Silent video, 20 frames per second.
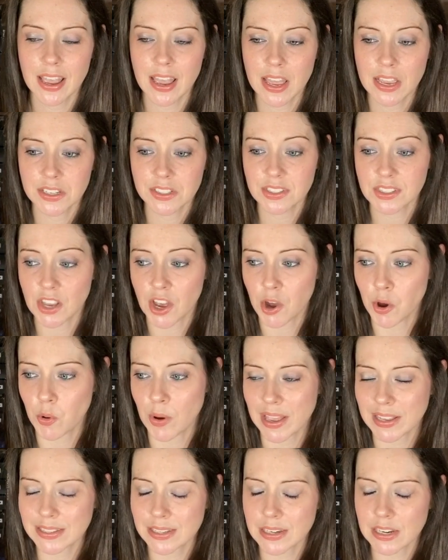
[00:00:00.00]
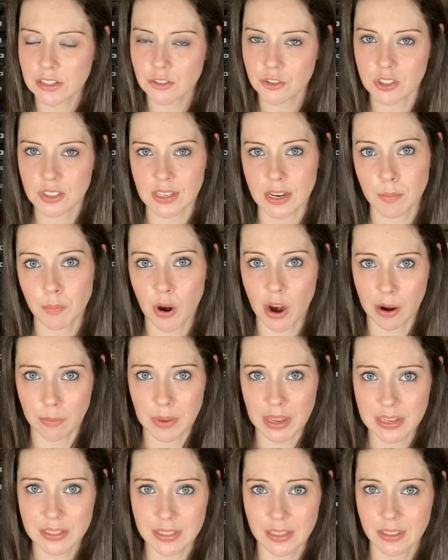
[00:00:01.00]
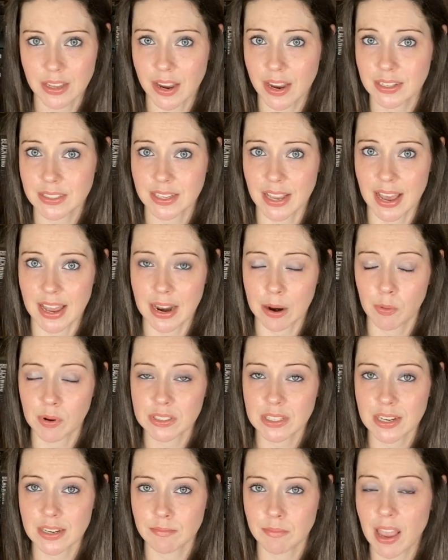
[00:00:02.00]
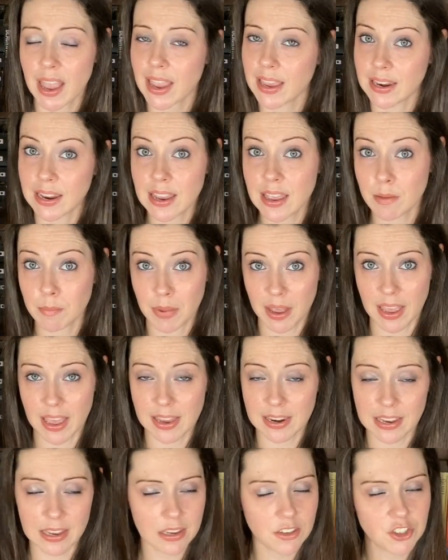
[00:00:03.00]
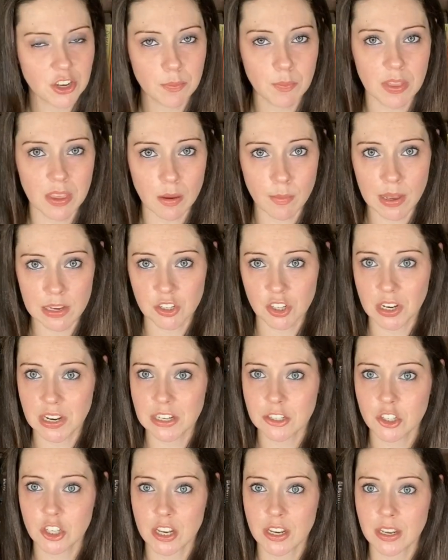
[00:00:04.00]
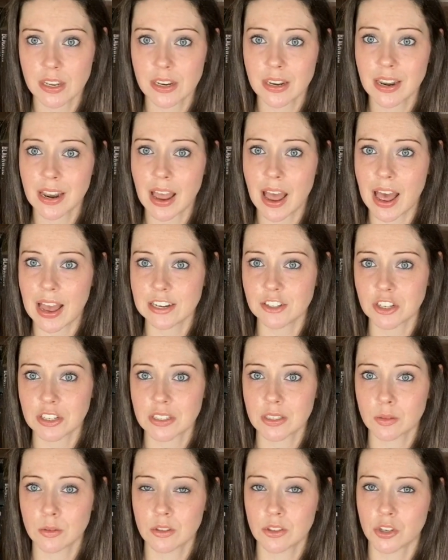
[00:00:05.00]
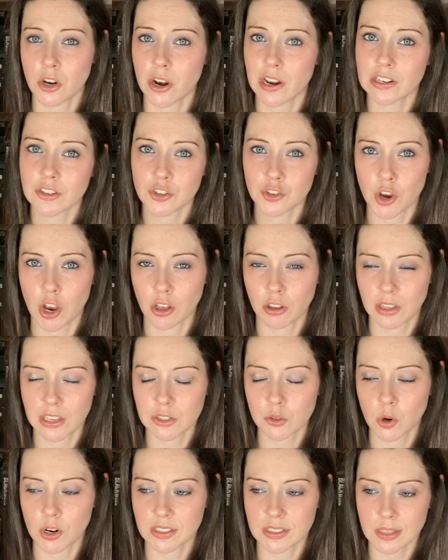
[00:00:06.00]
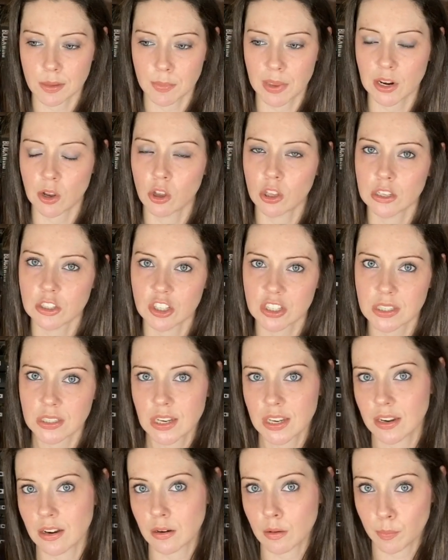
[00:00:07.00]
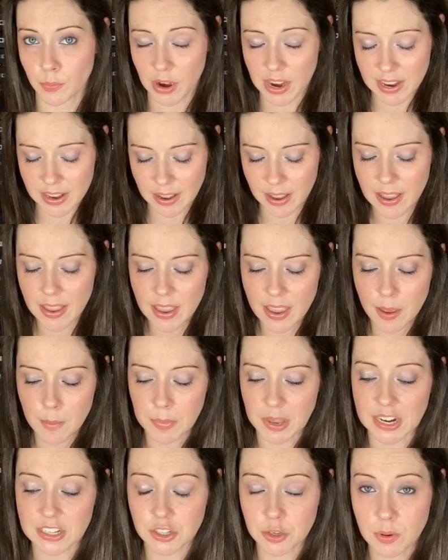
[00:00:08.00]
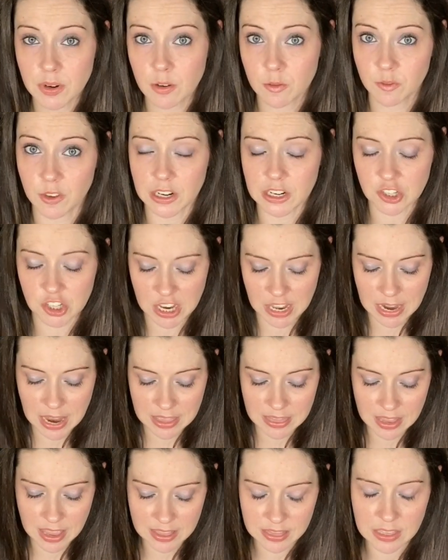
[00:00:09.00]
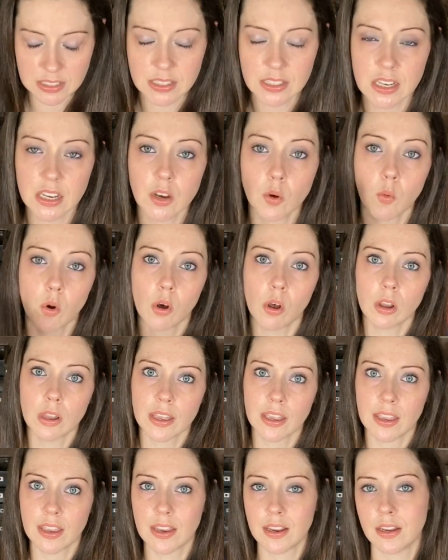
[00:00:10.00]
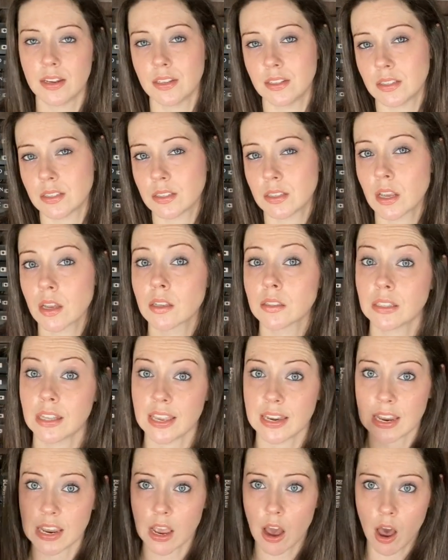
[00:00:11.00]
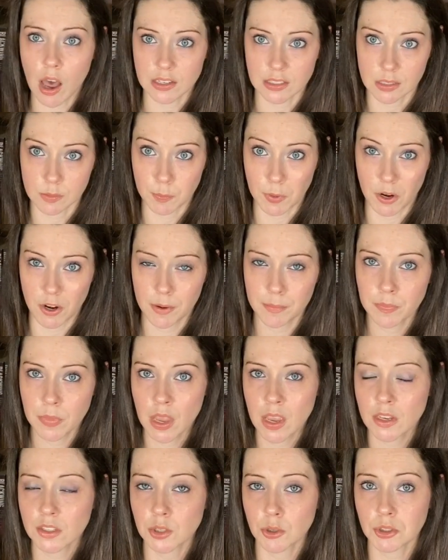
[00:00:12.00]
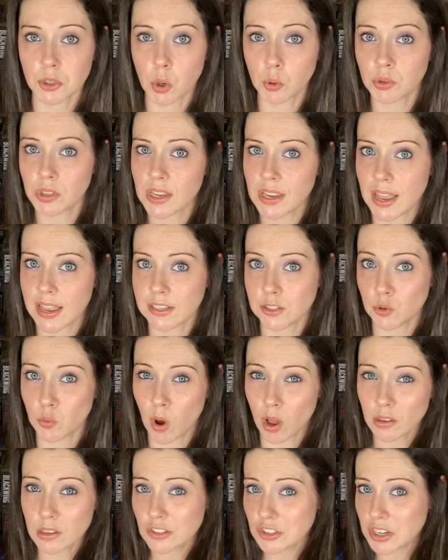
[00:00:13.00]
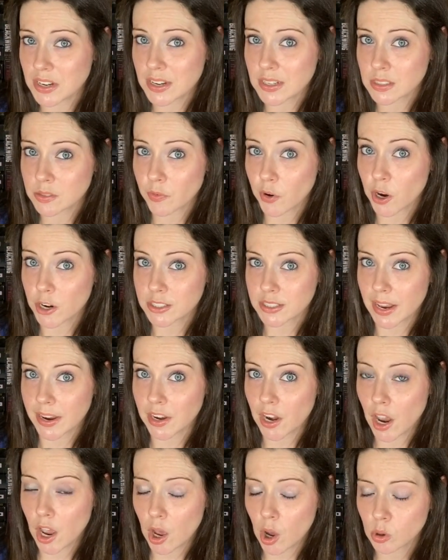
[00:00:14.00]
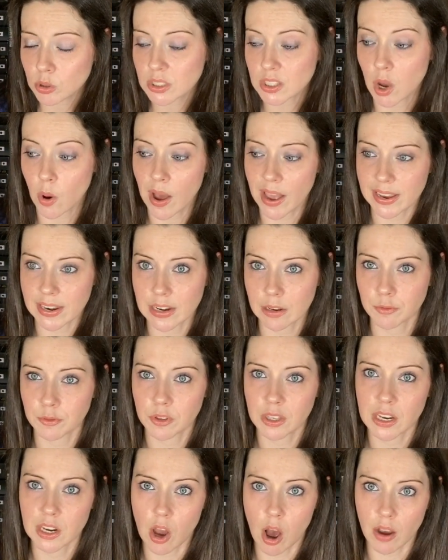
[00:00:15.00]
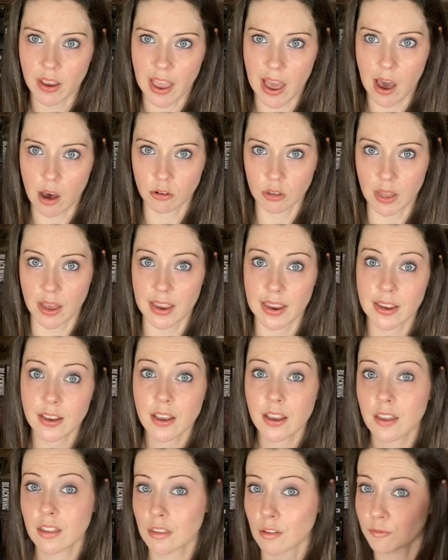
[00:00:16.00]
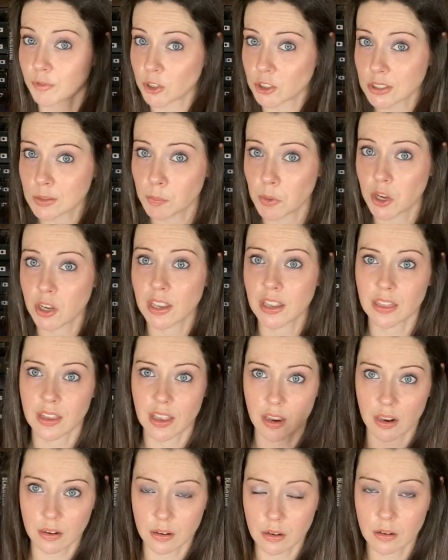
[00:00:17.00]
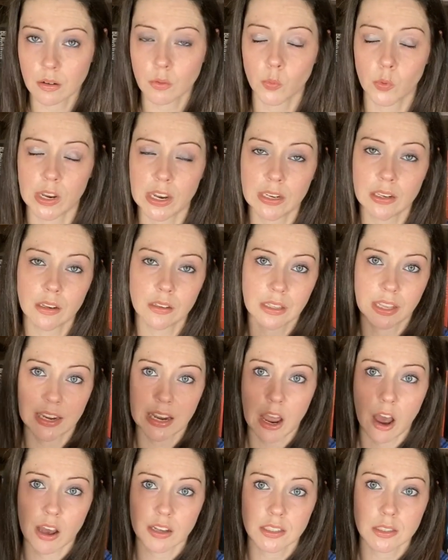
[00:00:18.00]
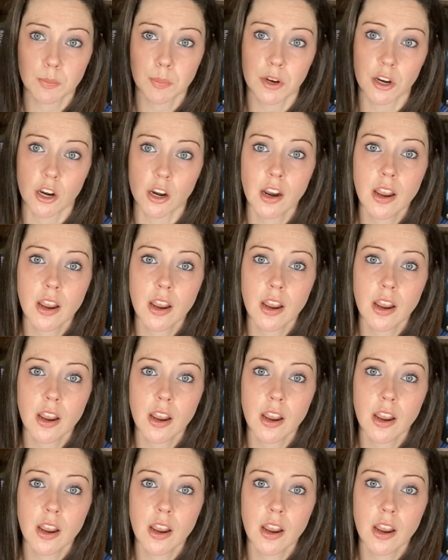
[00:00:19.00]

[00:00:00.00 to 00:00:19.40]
So it's an interesting premise, and like I said, I wasn't hating it by any shape of the imagination. I just started struggling towards the middle and just needed a break. But I do want to finish it, and then the sequel is Lady Hotspur. So it's only a duology as far as I know, so I can definitely knock out like the first book and then read Lady Hotspur.